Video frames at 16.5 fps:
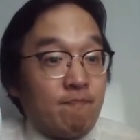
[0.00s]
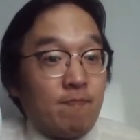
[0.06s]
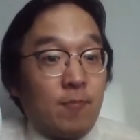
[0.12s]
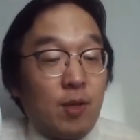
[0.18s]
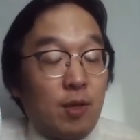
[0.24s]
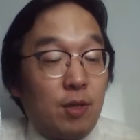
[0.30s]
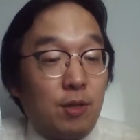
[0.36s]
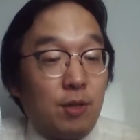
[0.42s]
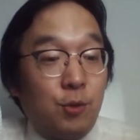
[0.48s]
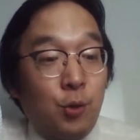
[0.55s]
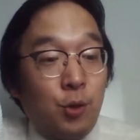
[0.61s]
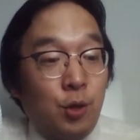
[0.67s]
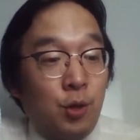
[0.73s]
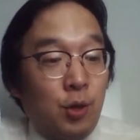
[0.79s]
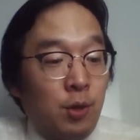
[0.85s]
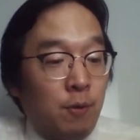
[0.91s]

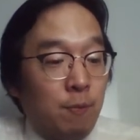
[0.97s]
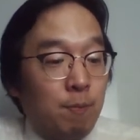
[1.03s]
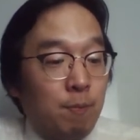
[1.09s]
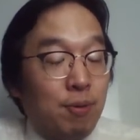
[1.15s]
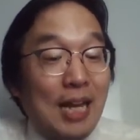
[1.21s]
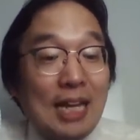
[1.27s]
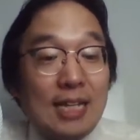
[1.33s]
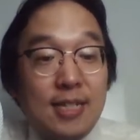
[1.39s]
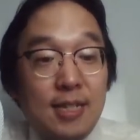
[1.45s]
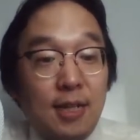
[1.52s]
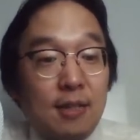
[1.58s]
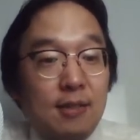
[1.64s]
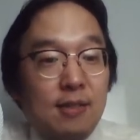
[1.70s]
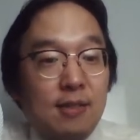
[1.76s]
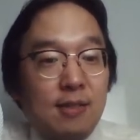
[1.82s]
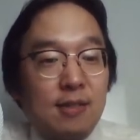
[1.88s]
your
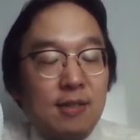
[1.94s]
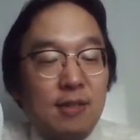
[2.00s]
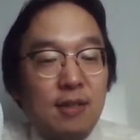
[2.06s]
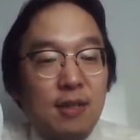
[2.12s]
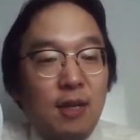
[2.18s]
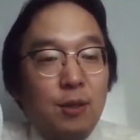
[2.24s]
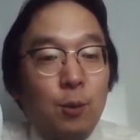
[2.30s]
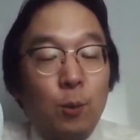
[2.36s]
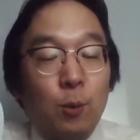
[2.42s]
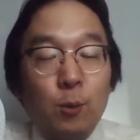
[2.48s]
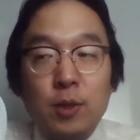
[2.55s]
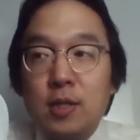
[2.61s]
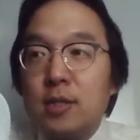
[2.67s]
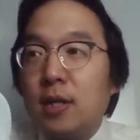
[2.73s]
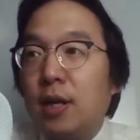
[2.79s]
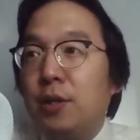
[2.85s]
plastics and all these
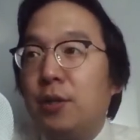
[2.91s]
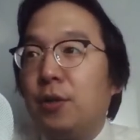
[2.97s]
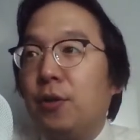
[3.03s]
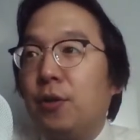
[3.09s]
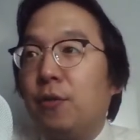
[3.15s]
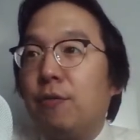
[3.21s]
kind of